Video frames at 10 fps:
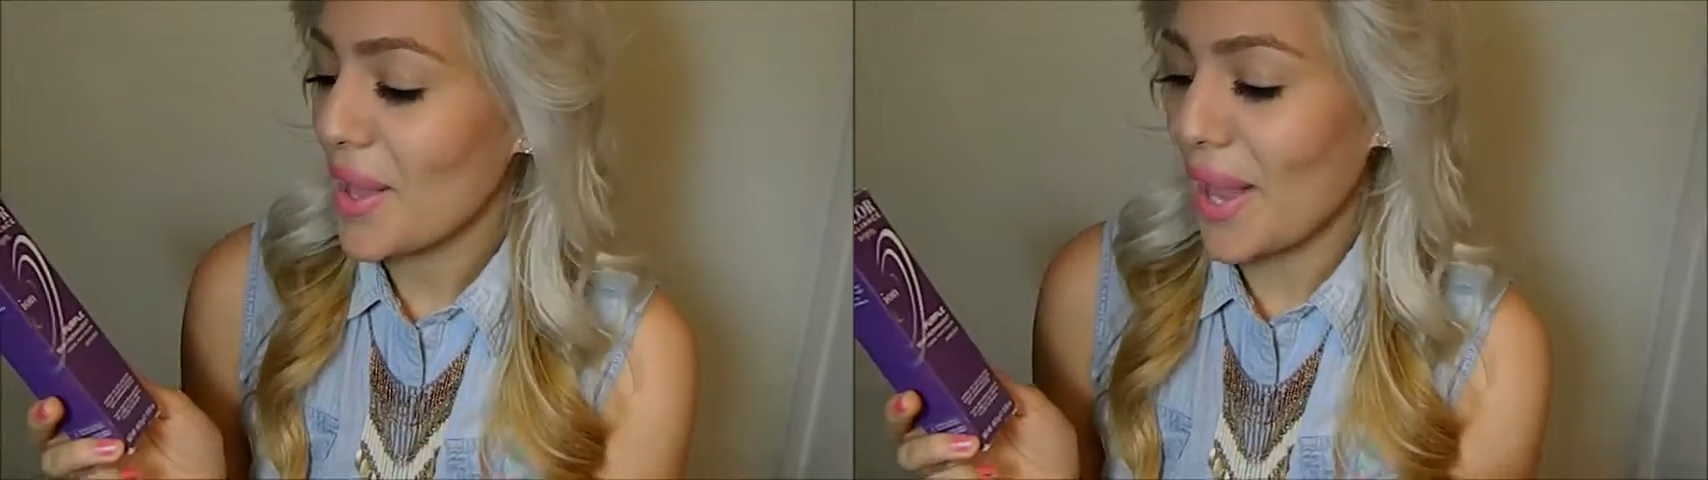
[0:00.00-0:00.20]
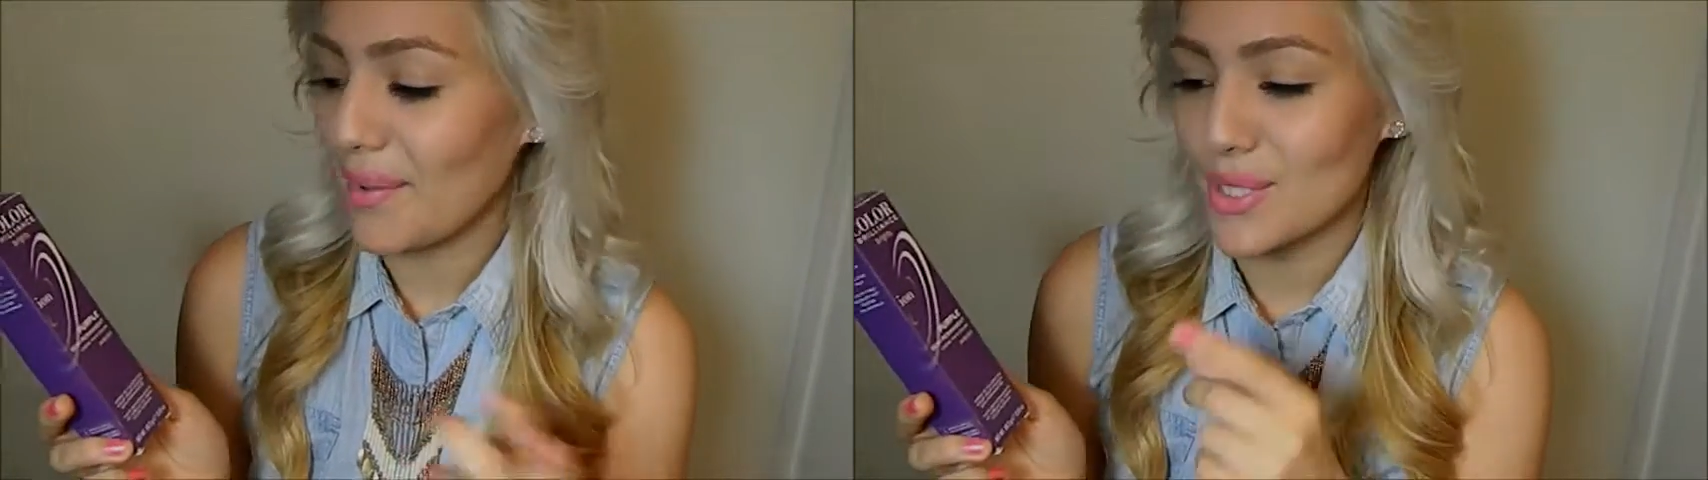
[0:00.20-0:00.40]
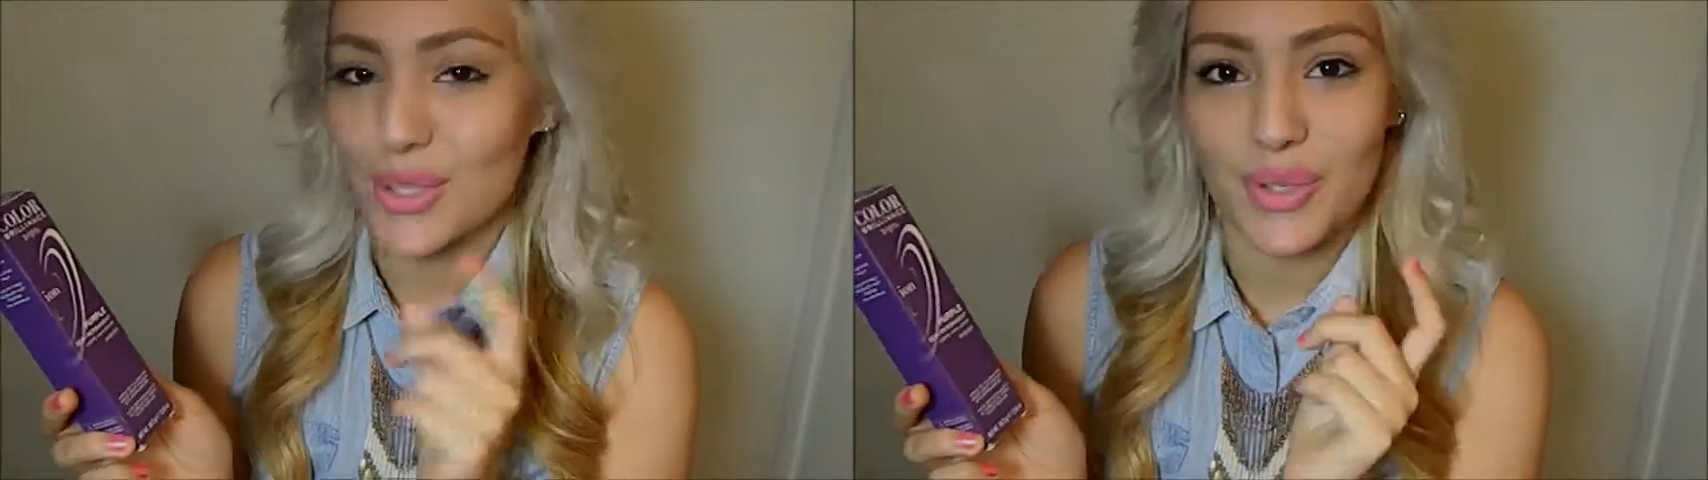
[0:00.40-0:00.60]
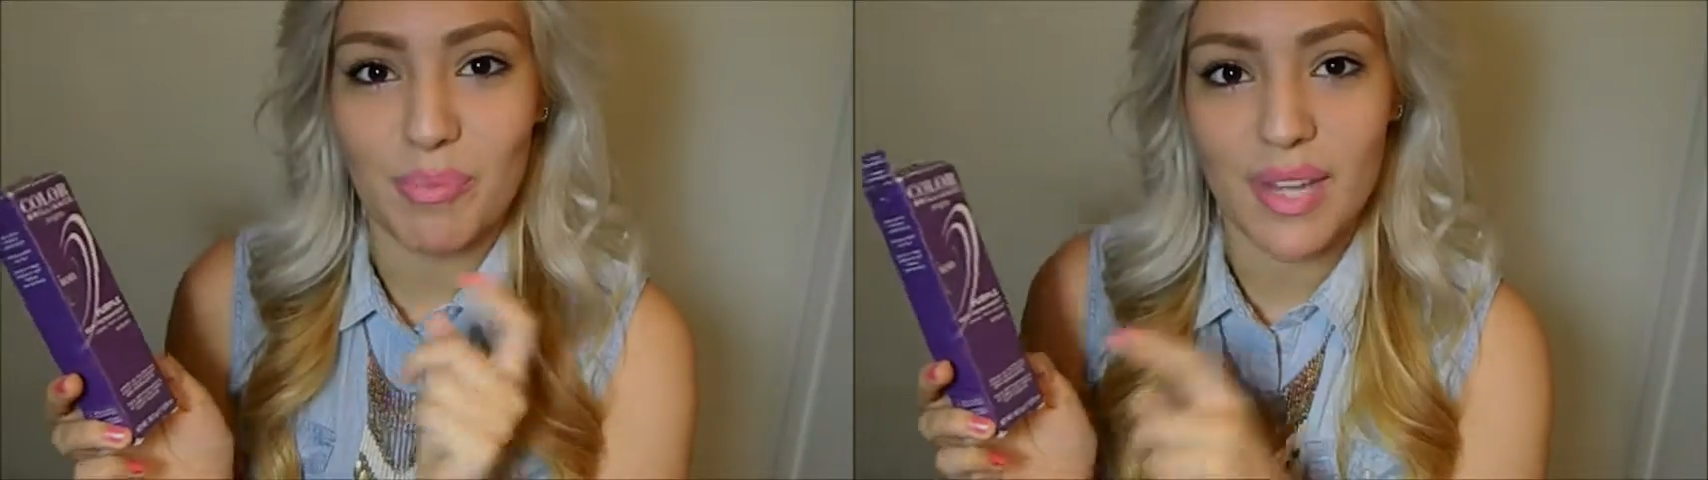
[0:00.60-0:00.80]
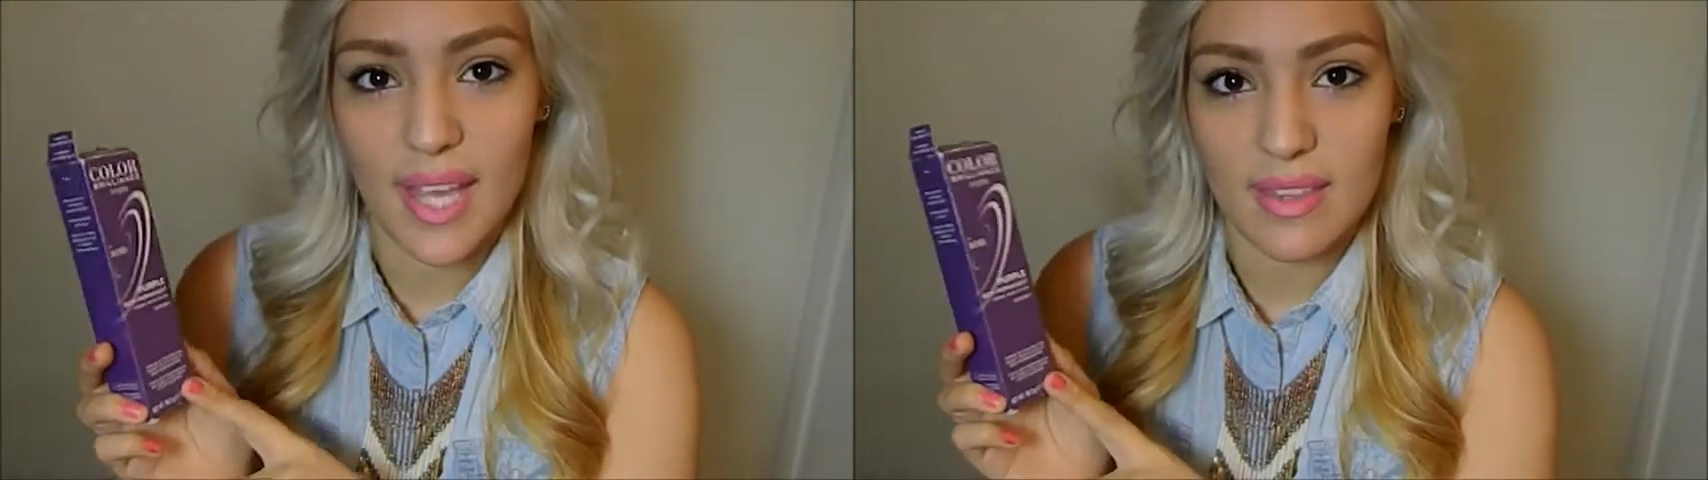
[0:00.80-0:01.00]
After you
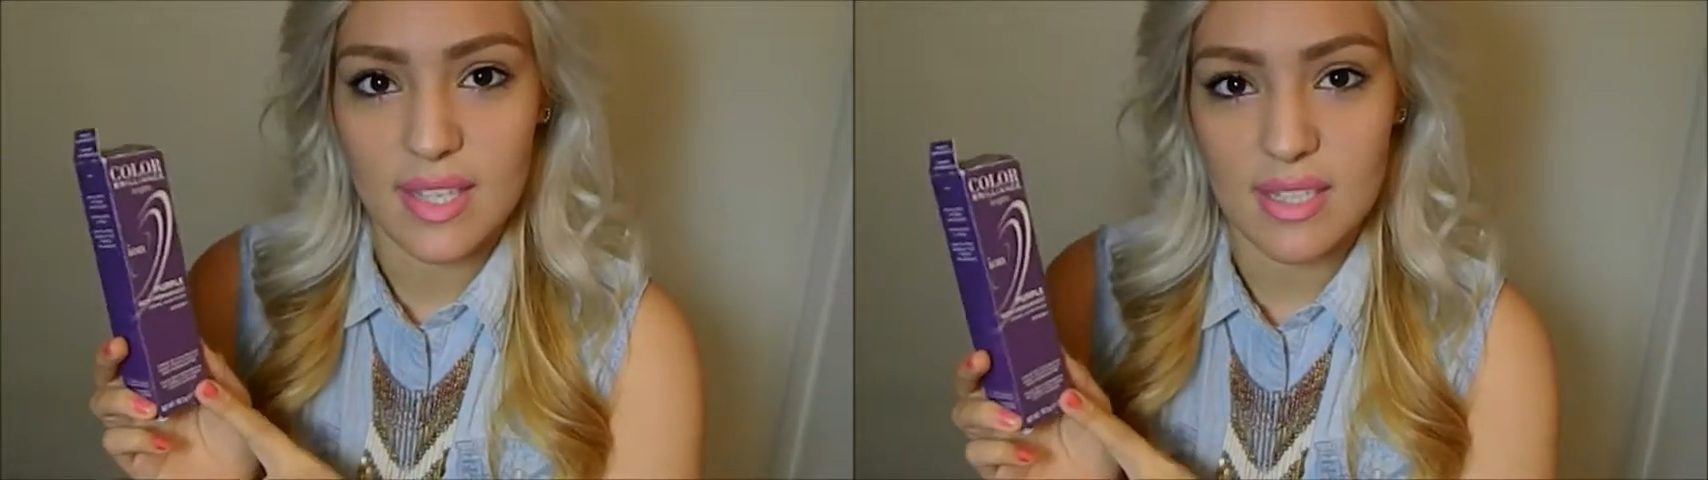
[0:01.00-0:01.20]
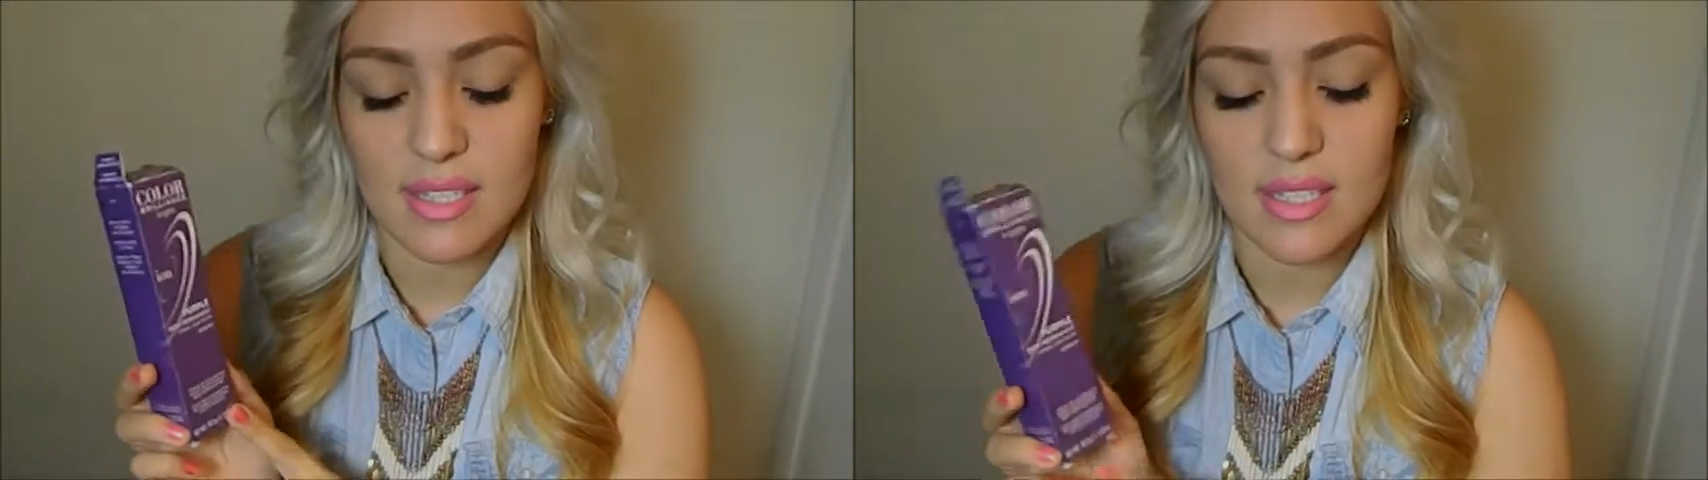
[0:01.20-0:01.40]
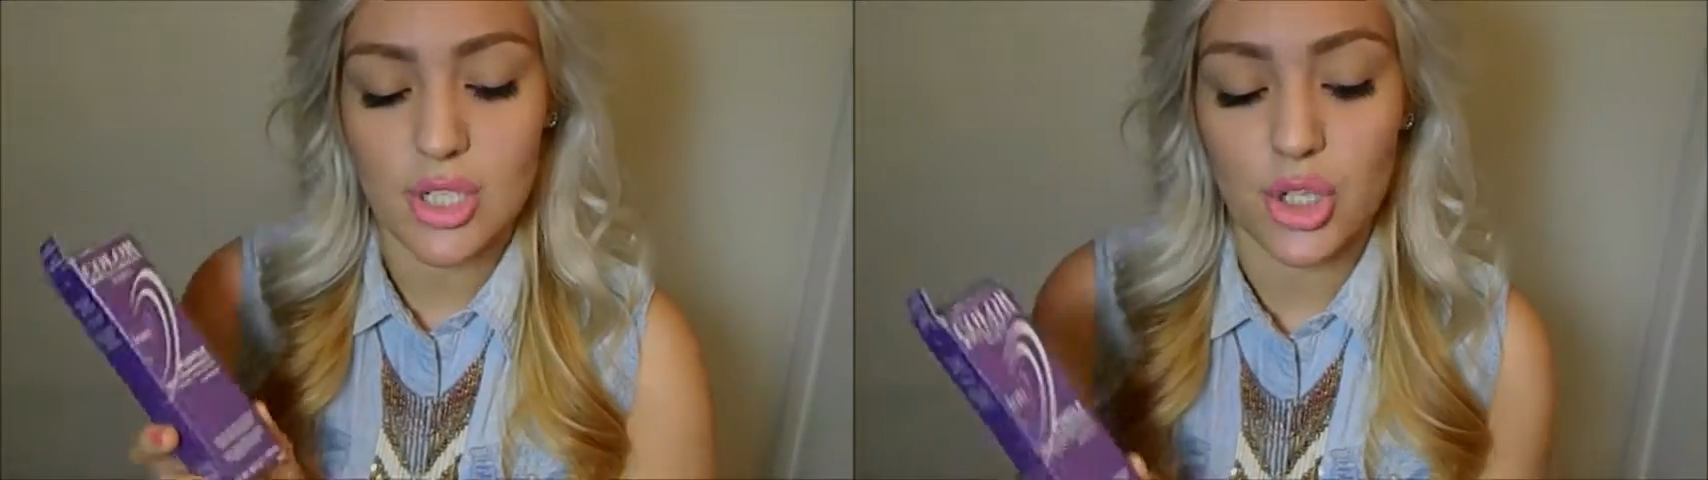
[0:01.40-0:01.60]
apply this,